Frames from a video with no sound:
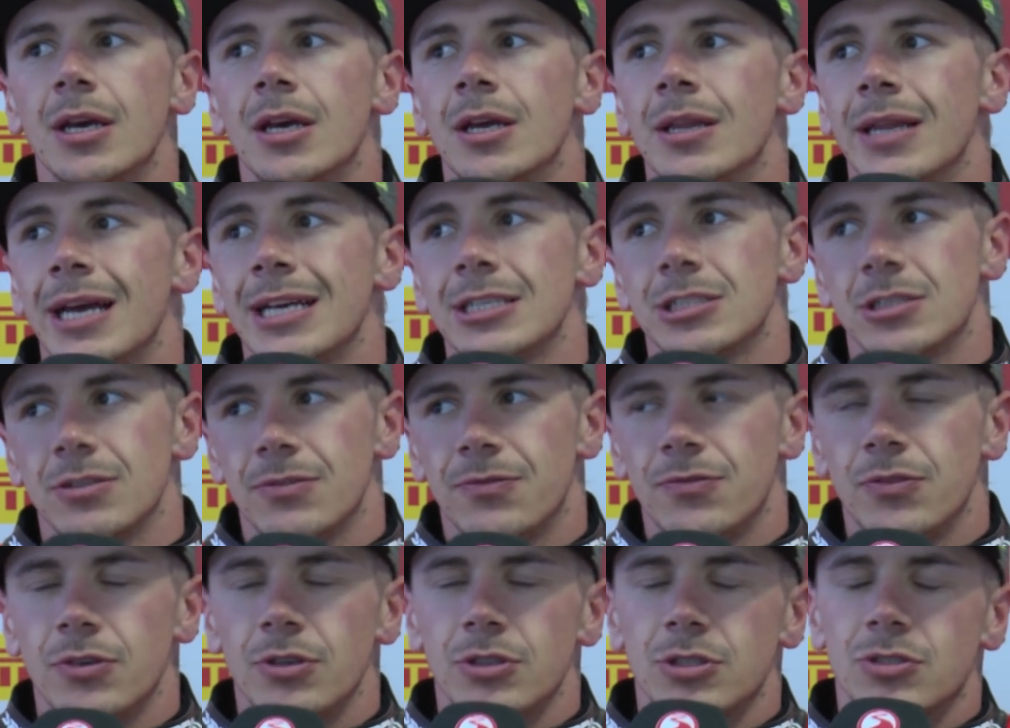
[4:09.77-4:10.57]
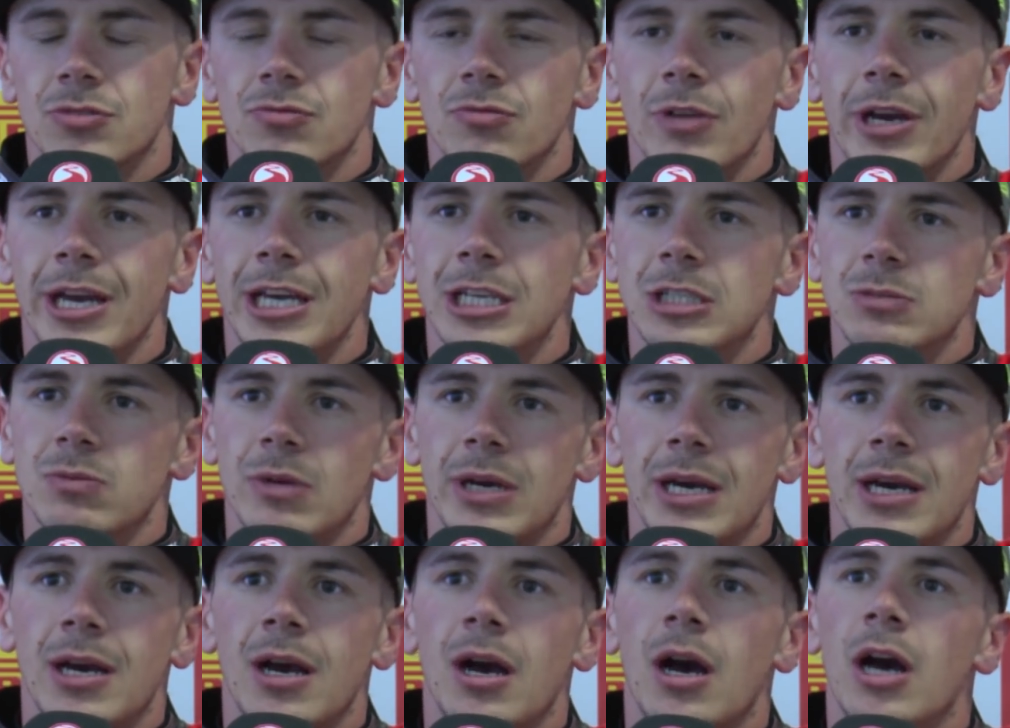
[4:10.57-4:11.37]
That's the first race
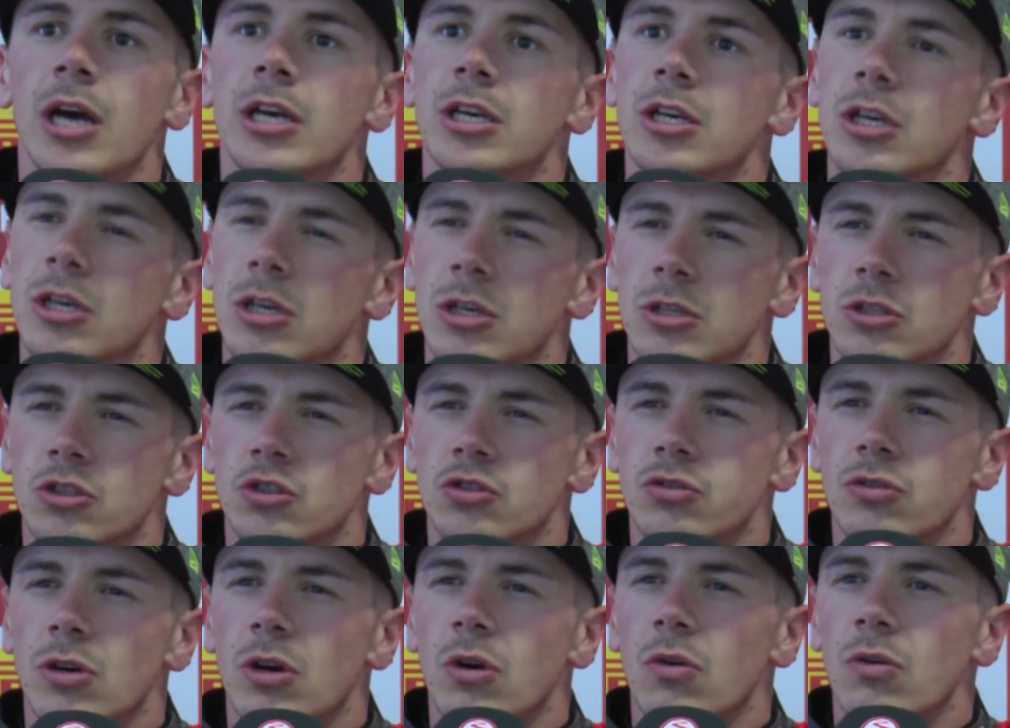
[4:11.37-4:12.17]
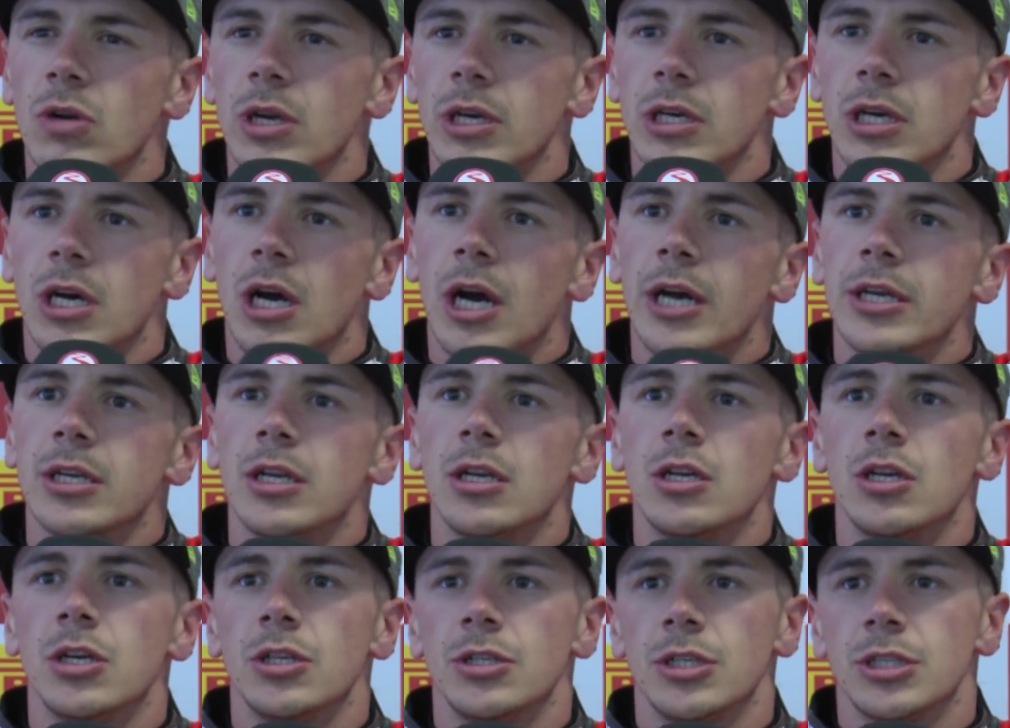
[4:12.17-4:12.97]
where I could control and kind of
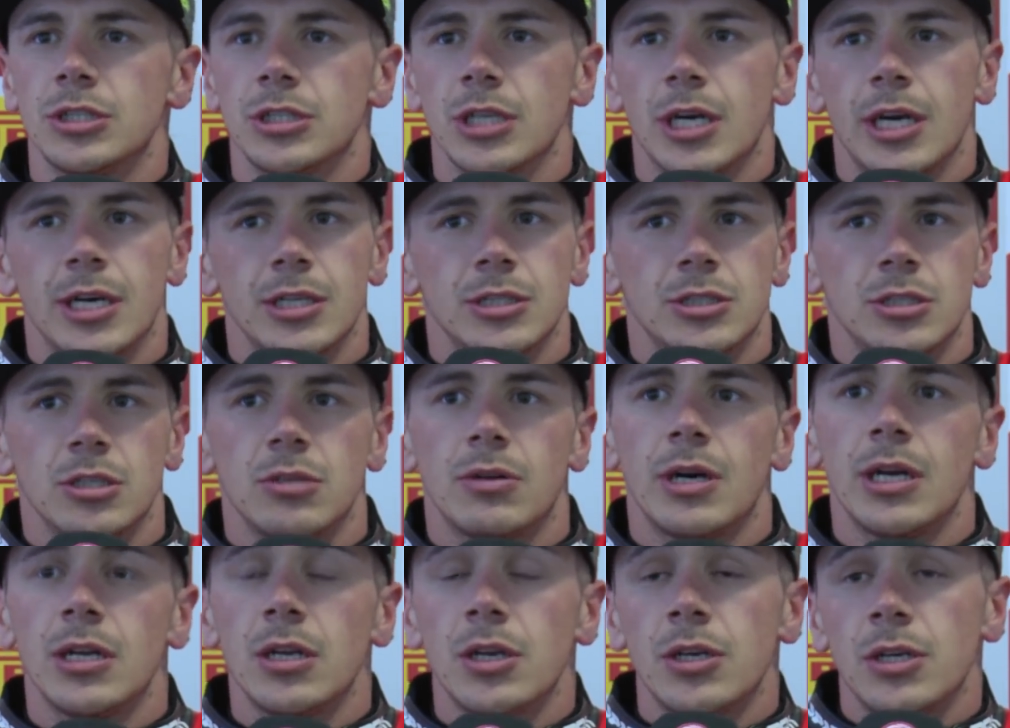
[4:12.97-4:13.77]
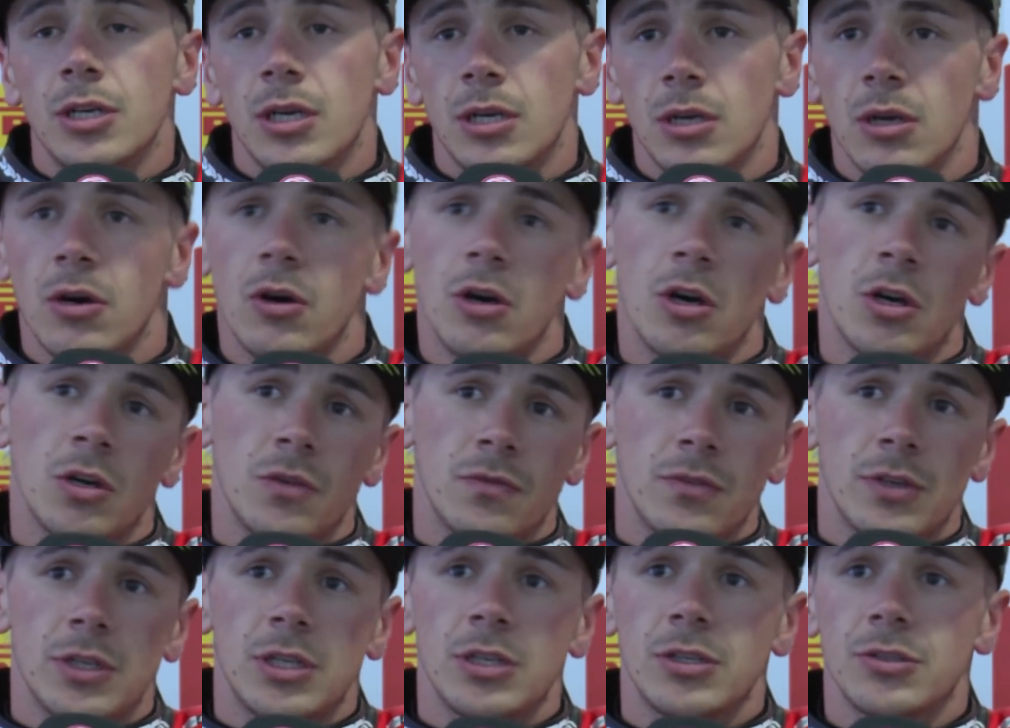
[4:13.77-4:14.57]
learn the tyres. So I learned a lot
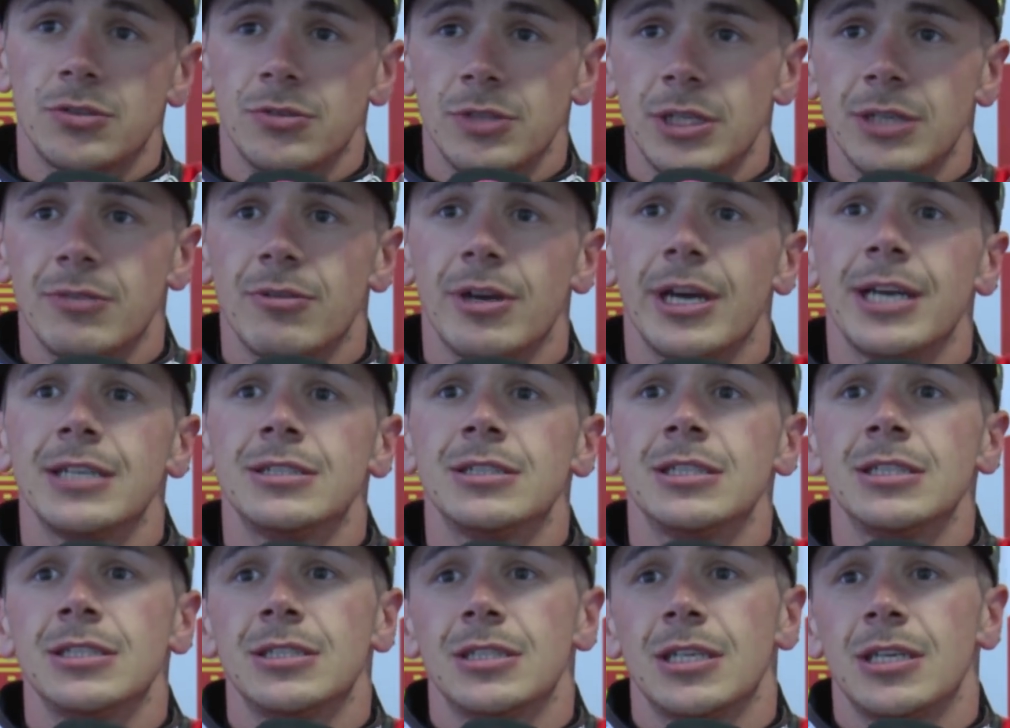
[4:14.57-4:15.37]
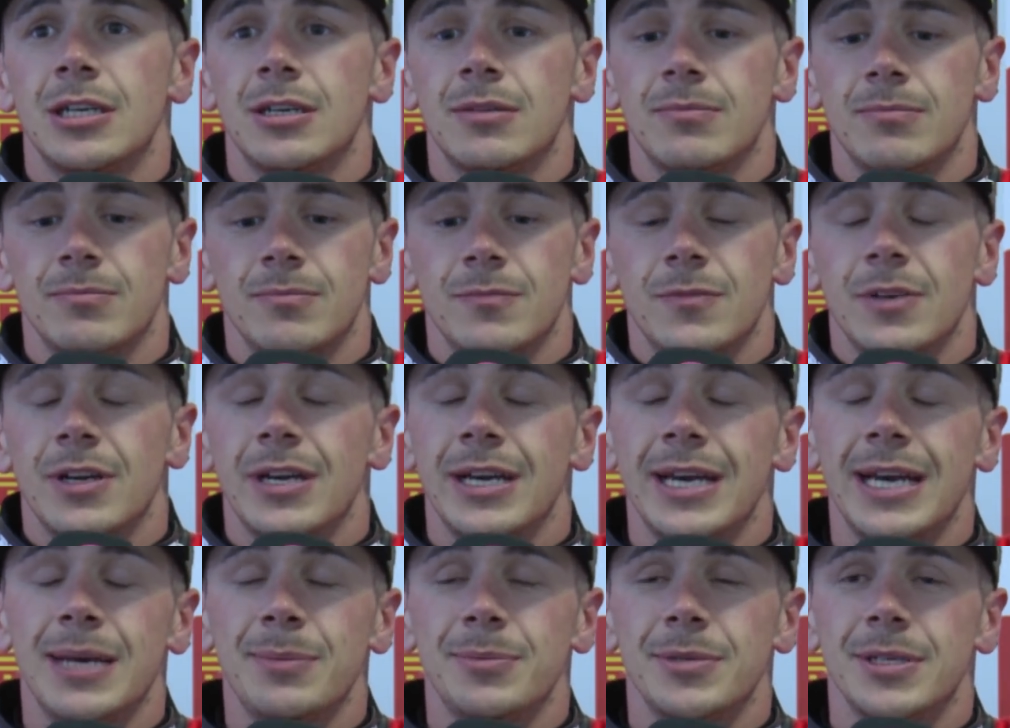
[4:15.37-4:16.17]
over the 3 races, and I'm very
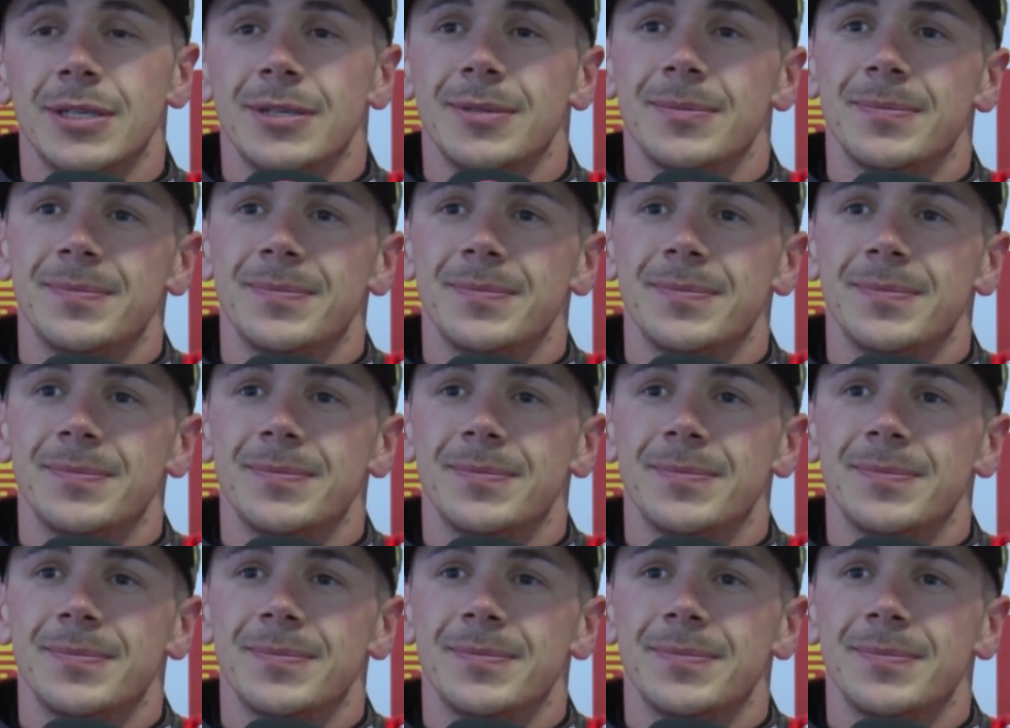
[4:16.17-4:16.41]
happy.